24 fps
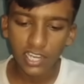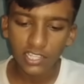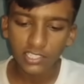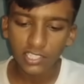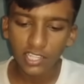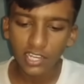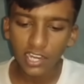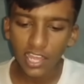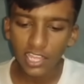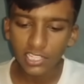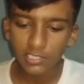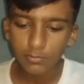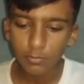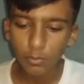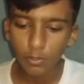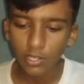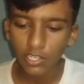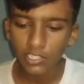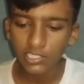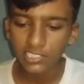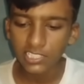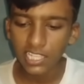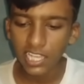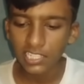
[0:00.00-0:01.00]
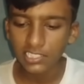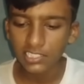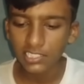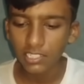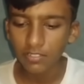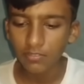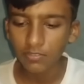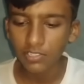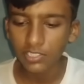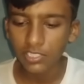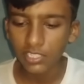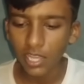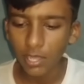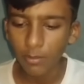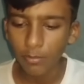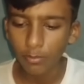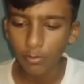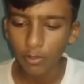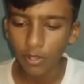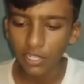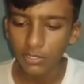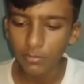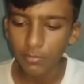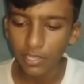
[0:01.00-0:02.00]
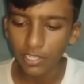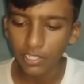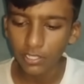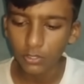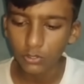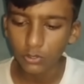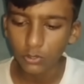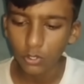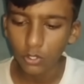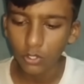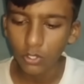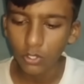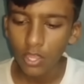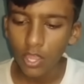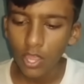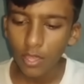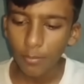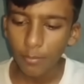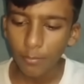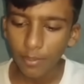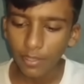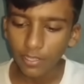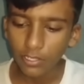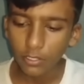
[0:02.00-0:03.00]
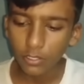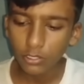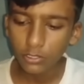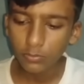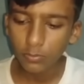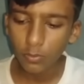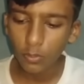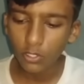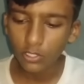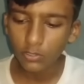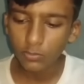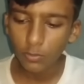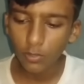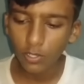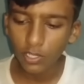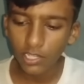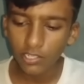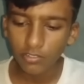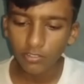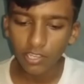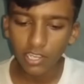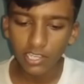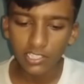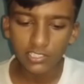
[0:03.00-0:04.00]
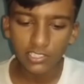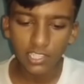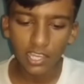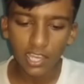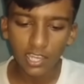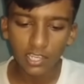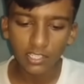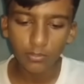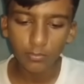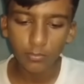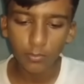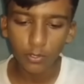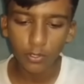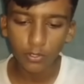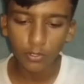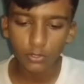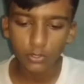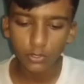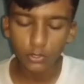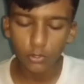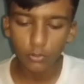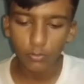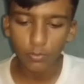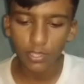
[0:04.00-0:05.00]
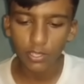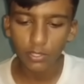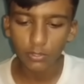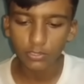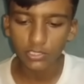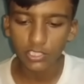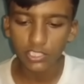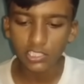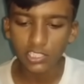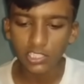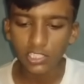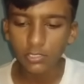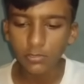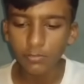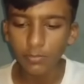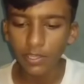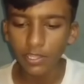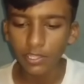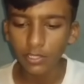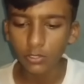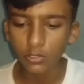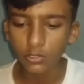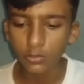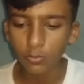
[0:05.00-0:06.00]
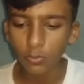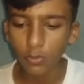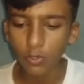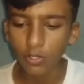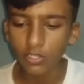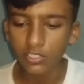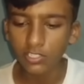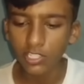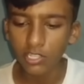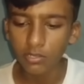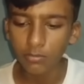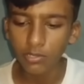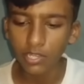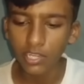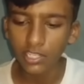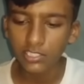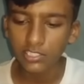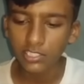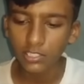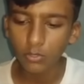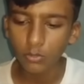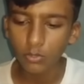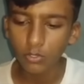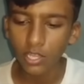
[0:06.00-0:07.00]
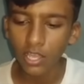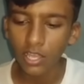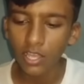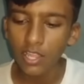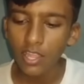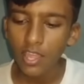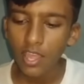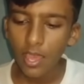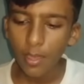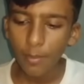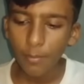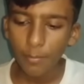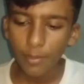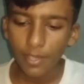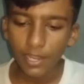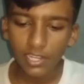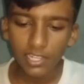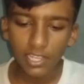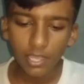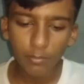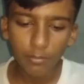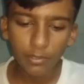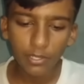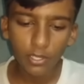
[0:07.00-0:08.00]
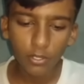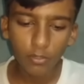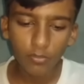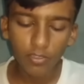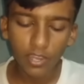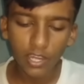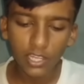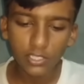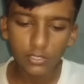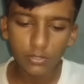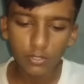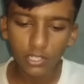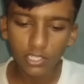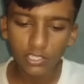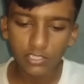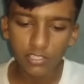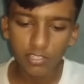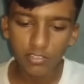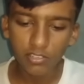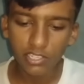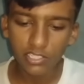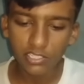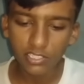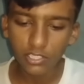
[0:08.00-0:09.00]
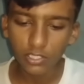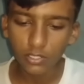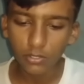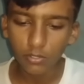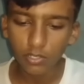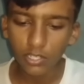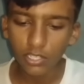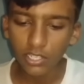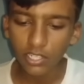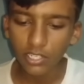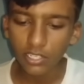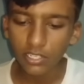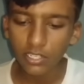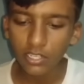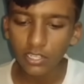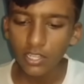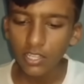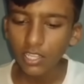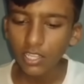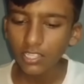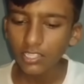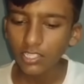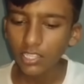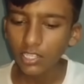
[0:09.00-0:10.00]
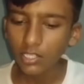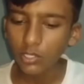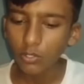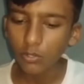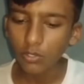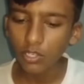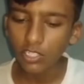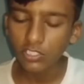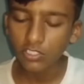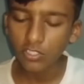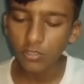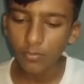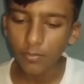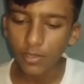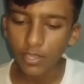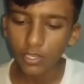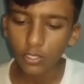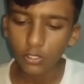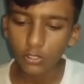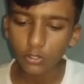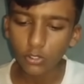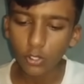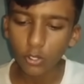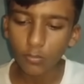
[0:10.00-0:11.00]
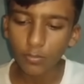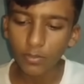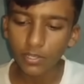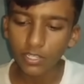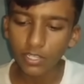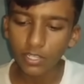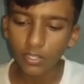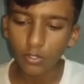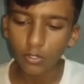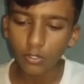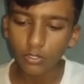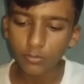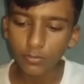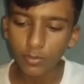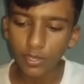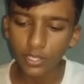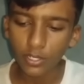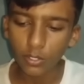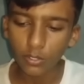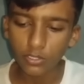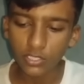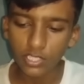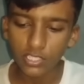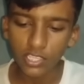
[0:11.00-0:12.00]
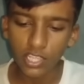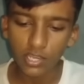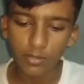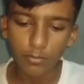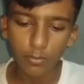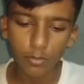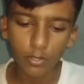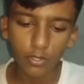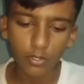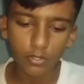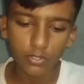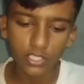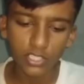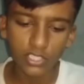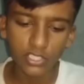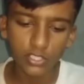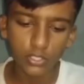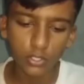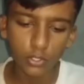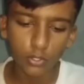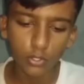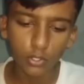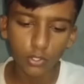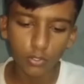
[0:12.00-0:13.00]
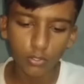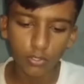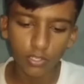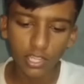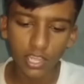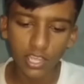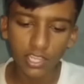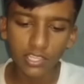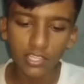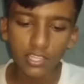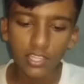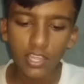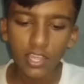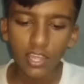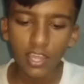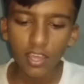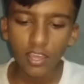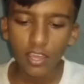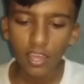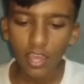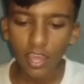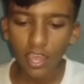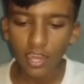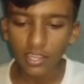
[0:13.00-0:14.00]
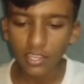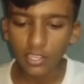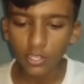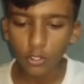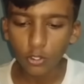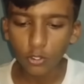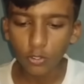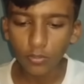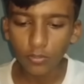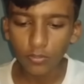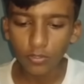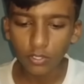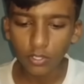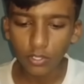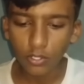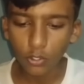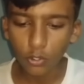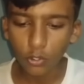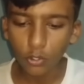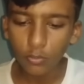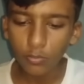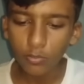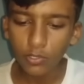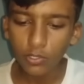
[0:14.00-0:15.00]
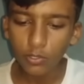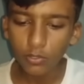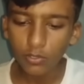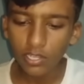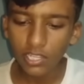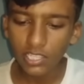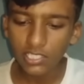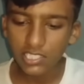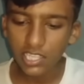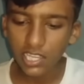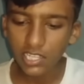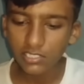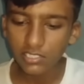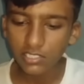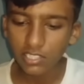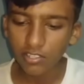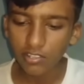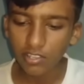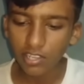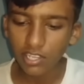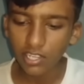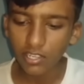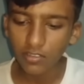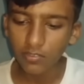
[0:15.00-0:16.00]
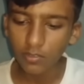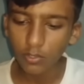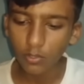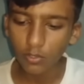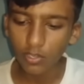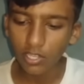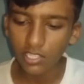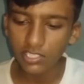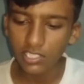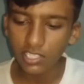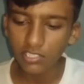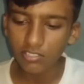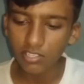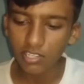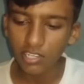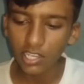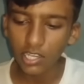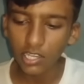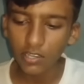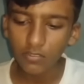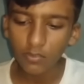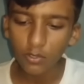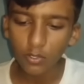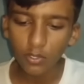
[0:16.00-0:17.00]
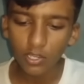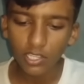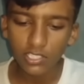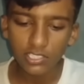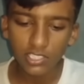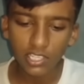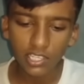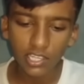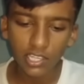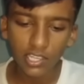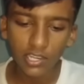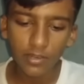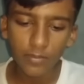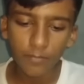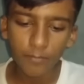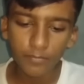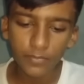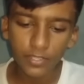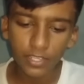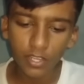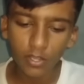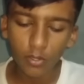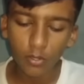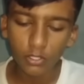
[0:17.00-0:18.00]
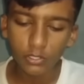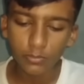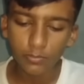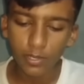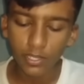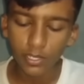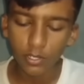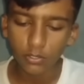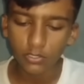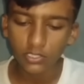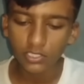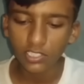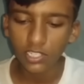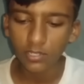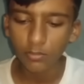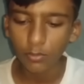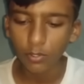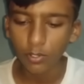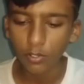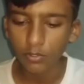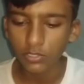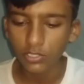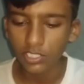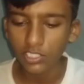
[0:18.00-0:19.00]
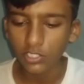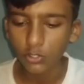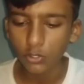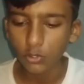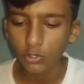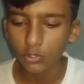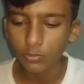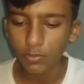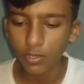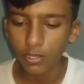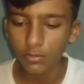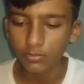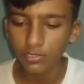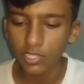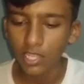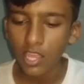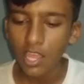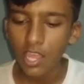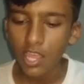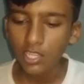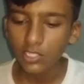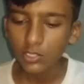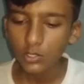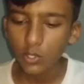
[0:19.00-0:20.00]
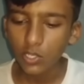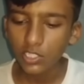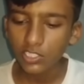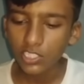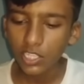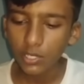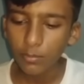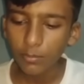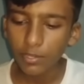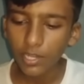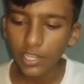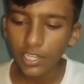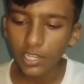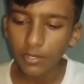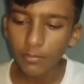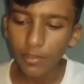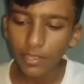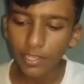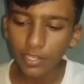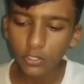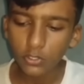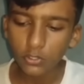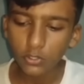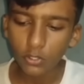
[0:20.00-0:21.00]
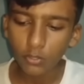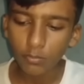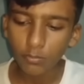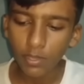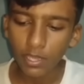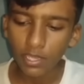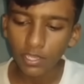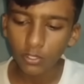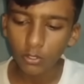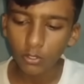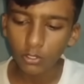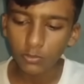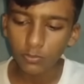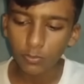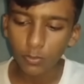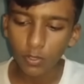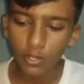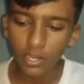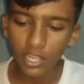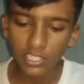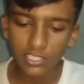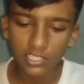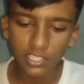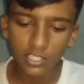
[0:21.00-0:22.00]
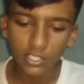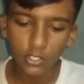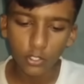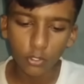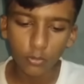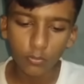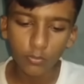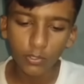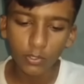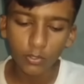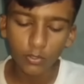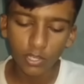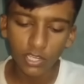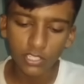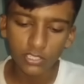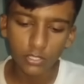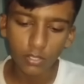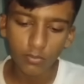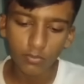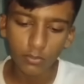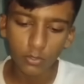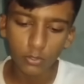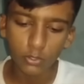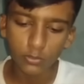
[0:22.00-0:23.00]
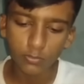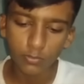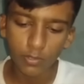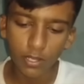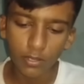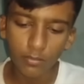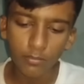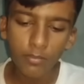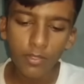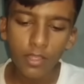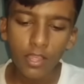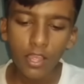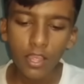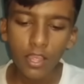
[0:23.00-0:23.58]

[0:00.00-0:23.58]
Anther has pollen sacs in which haploid microspores, pollen grains, are produced through meiosis. Each microspore germinates into the male gametophyte during generation. During it, the nucleus of microscope undergoes mitosis and produces new nuclei. A tube nucleus and generated nucleus. The generated nucleus again undergoes mitosis and produces two sperms. So a germinated microspore has a tube nucleus of two sperms.